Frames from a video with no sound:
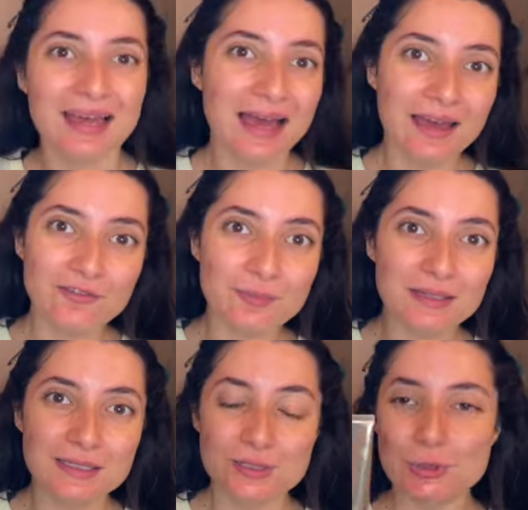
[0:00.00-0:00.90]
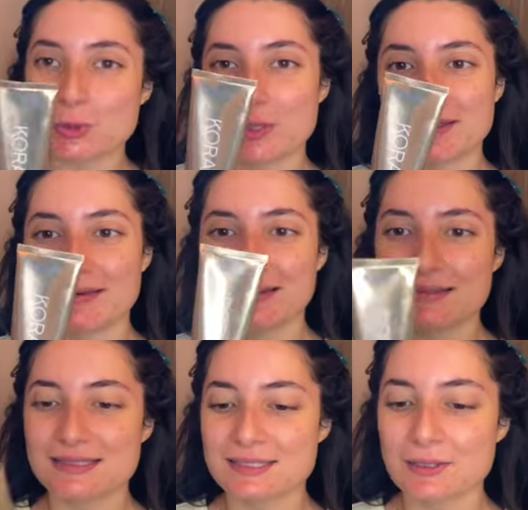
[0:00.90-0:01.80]
I've been enjoying
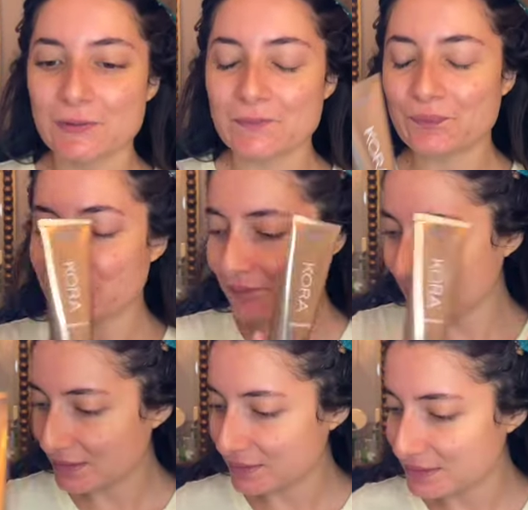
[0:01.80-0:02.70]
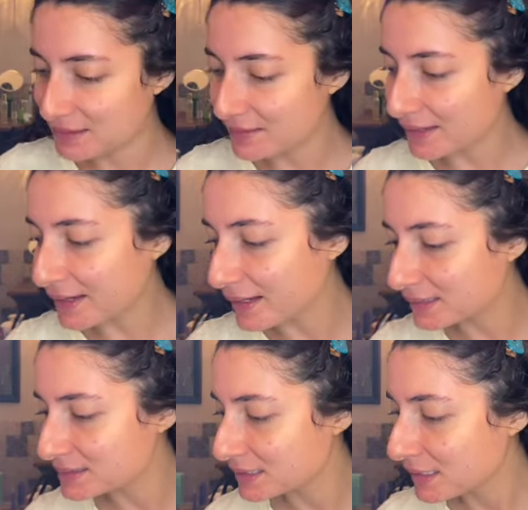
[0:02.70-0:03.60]
it. So did
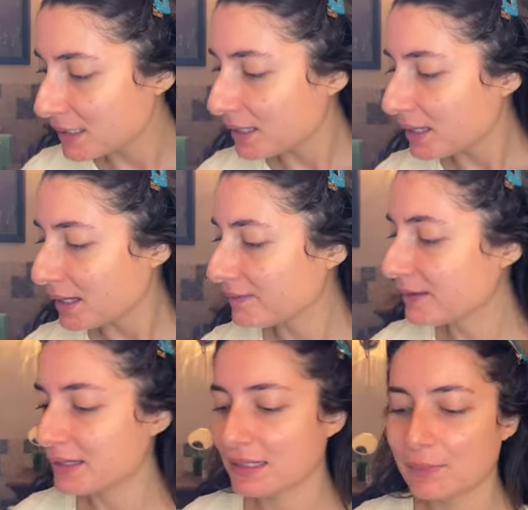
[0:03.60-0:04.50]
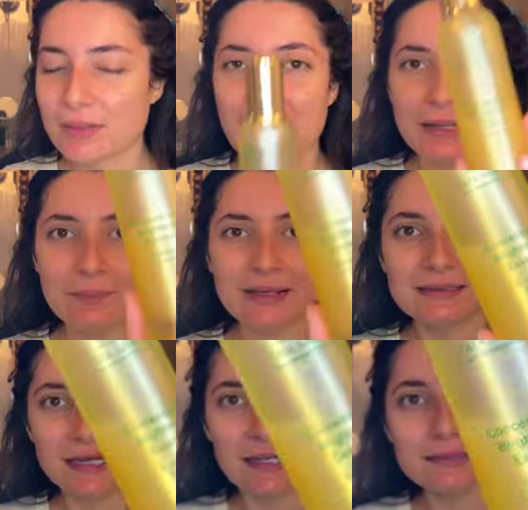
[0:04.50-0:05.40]
that. And then applied my
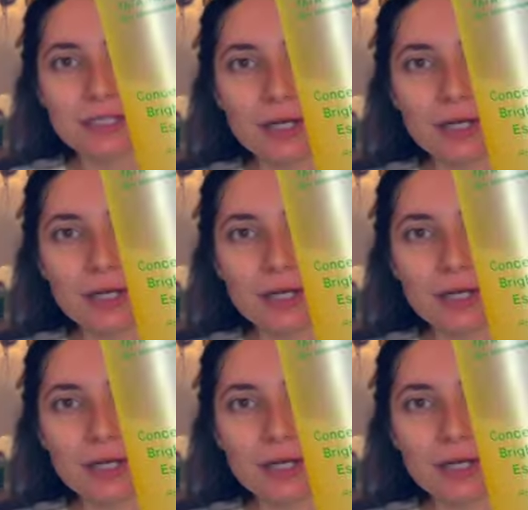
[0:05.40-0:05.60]
Tata